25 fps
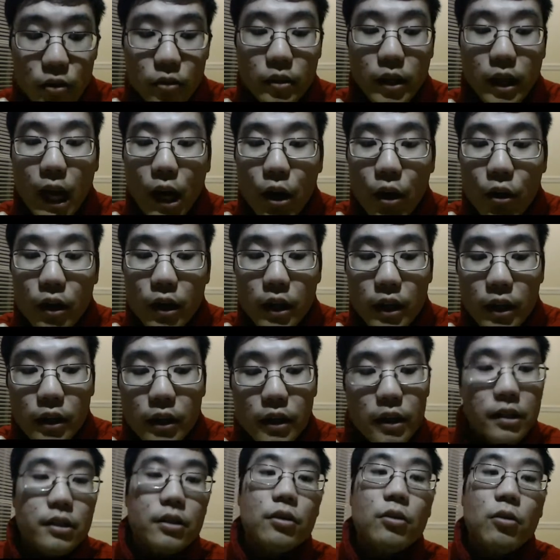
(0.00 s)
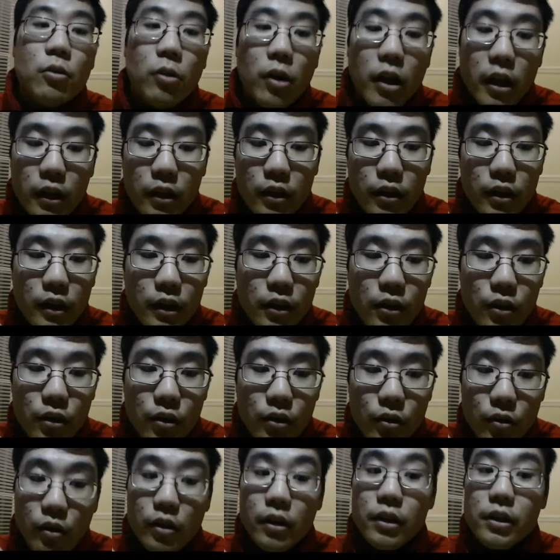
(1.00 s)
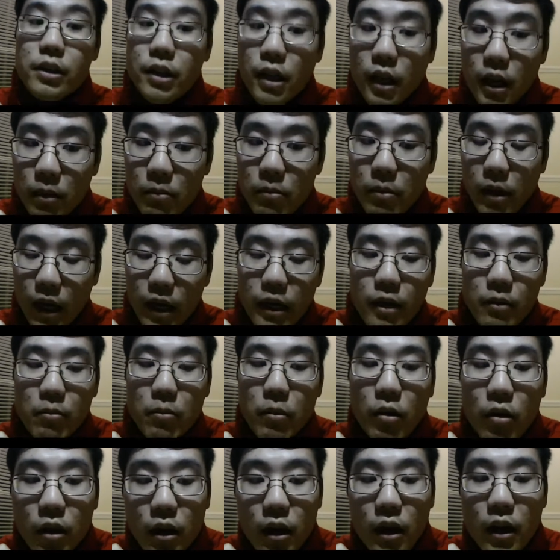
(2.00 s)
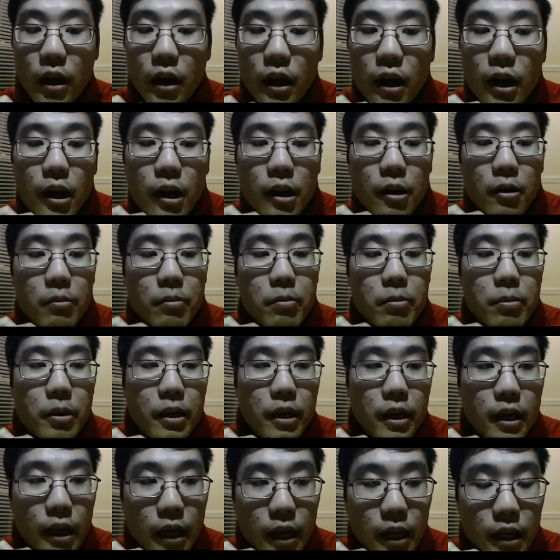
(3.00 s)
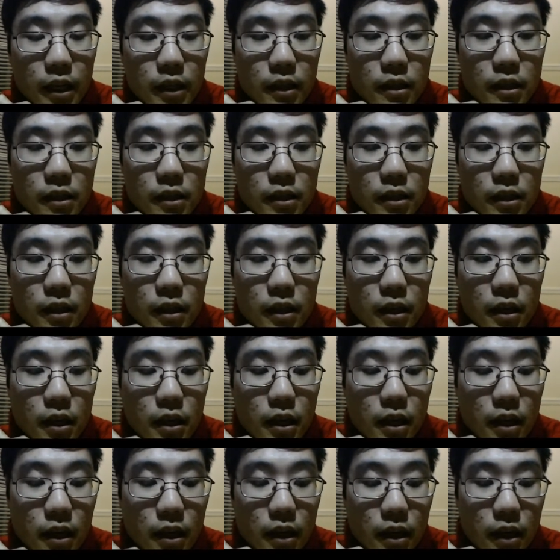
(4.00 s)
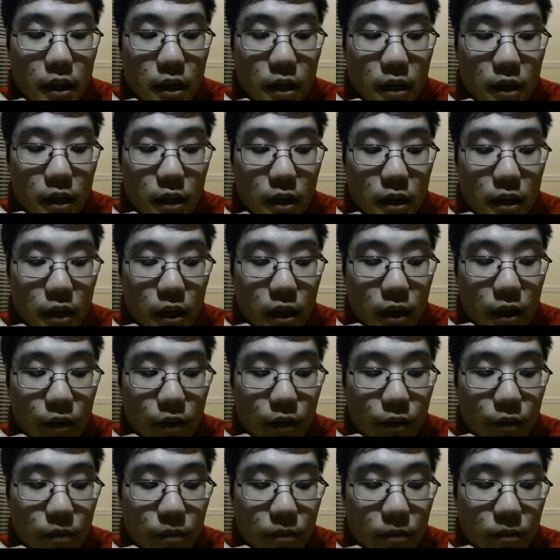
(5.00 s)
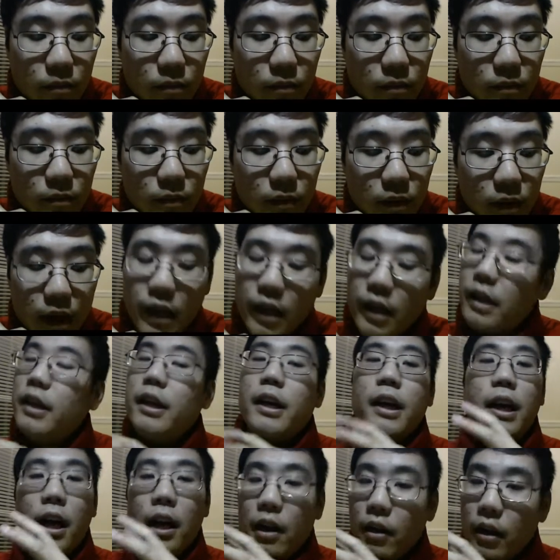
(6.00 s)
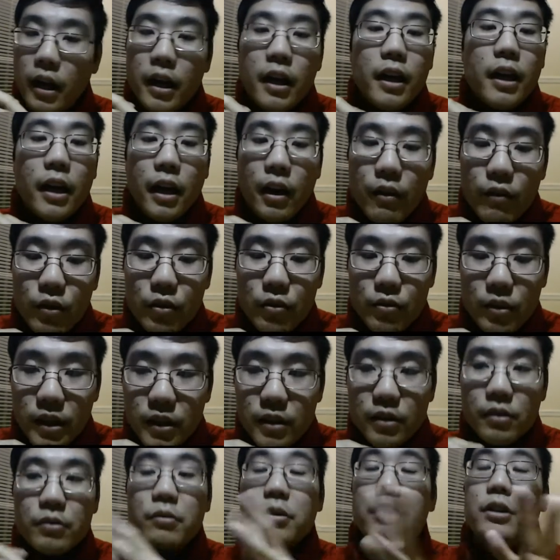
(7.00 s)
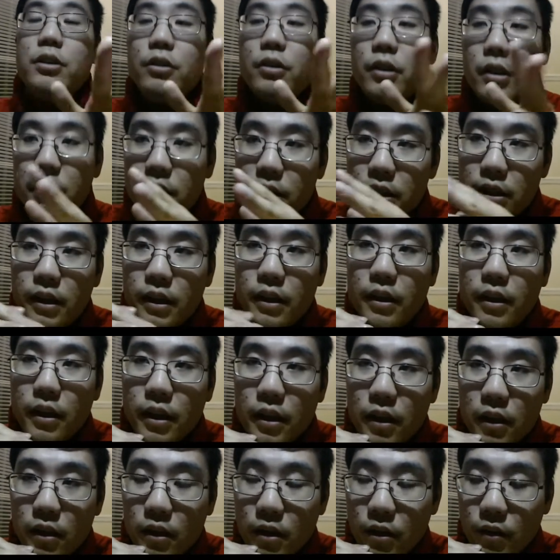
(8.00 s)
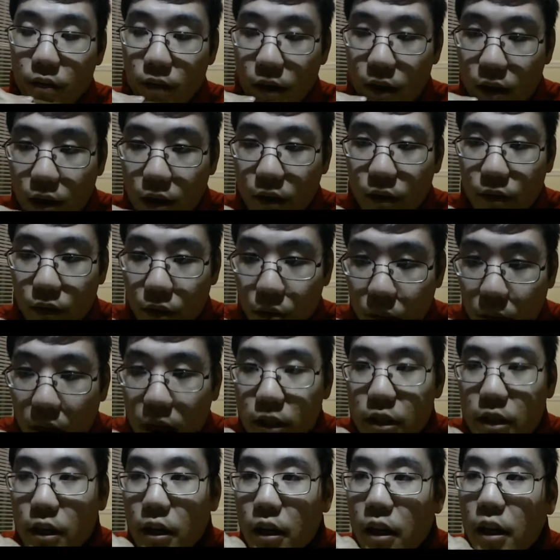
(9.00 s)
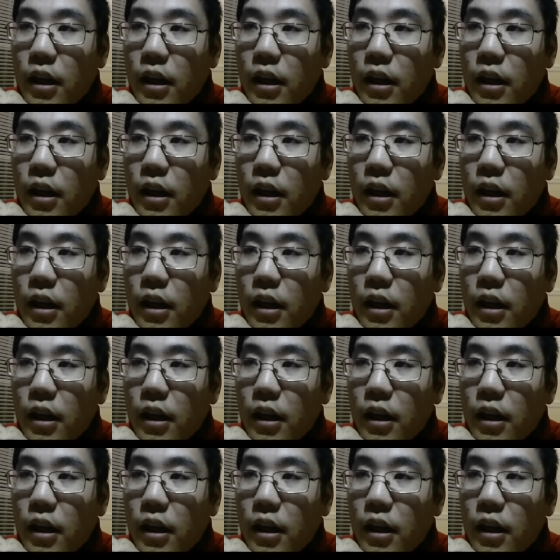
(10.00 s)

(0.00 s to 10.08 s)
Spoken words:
now he doesn't want to do the job anymore because he he gave a reason which you can see in the video if you watch it.